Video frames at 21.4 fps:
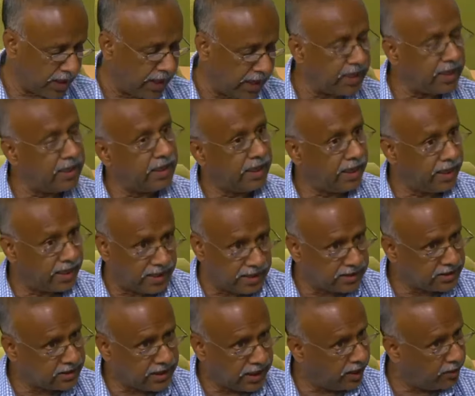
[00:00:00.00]
and
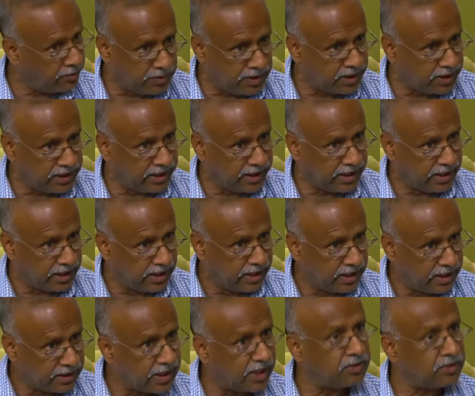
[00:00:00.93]
arrest every day
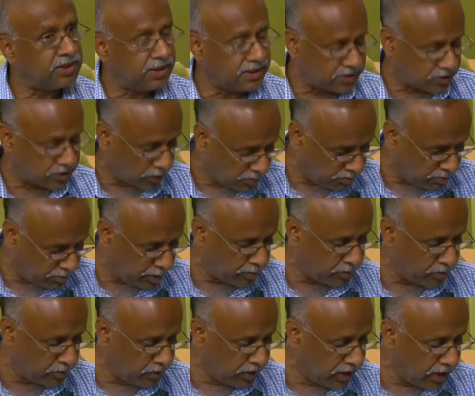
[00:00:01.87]
thousands of
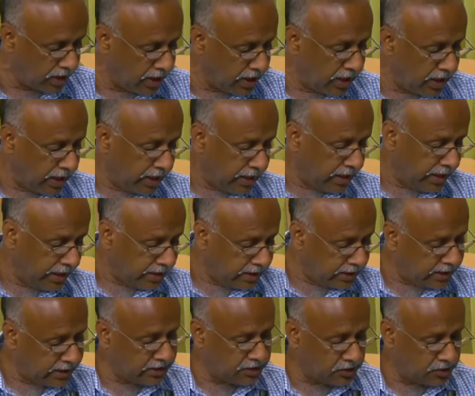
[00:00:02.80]
people,
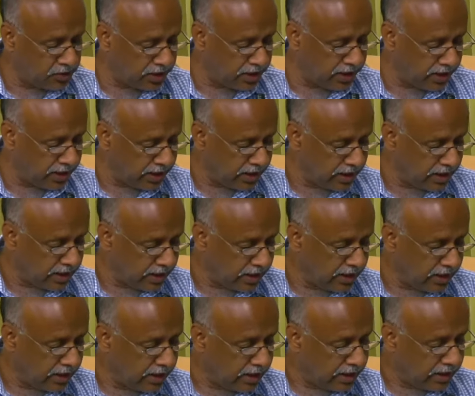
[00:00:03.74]
in this way,
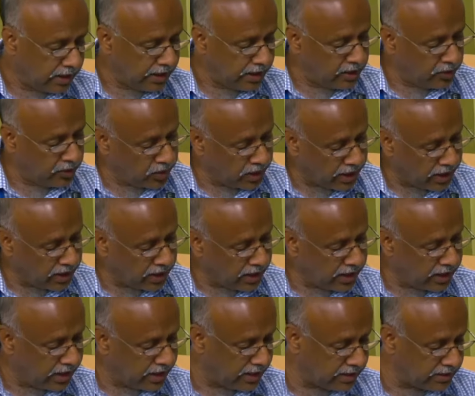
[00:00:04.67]
UN
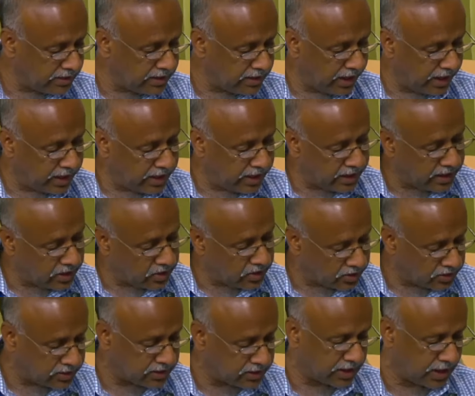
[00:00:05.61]
has any
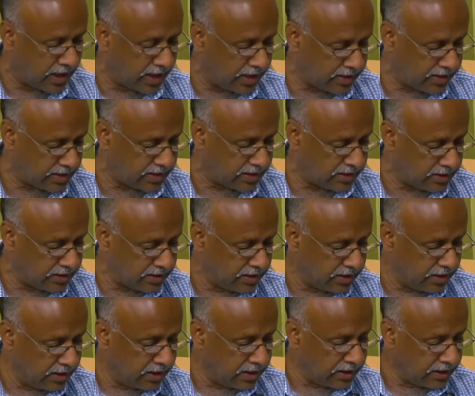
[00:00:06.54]
concern
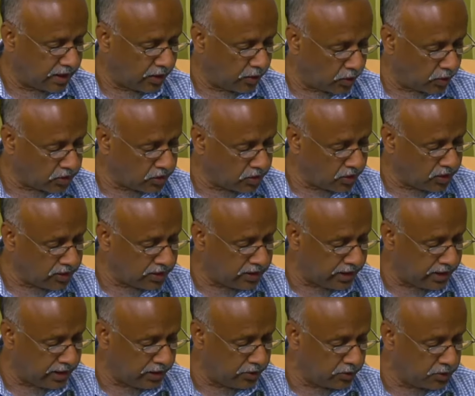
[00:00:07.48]
the
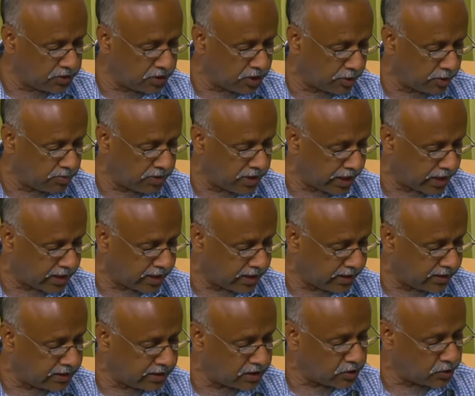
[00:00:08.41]
authority use of
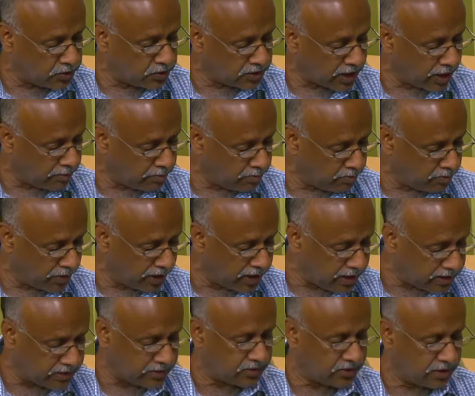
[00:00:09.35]
tactics to
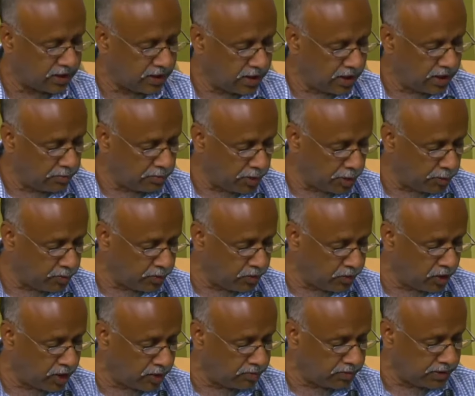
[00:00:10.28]
suppress
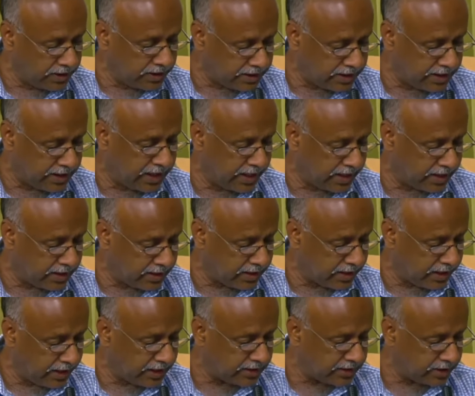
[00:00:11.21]
people of
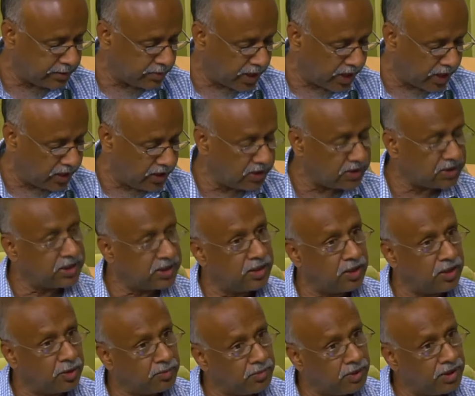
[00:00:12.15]
dissident as a
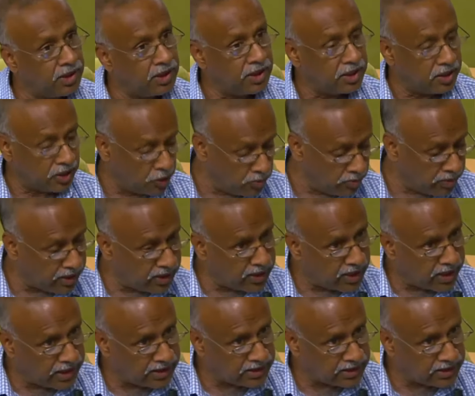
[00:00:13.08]
violation of human rights?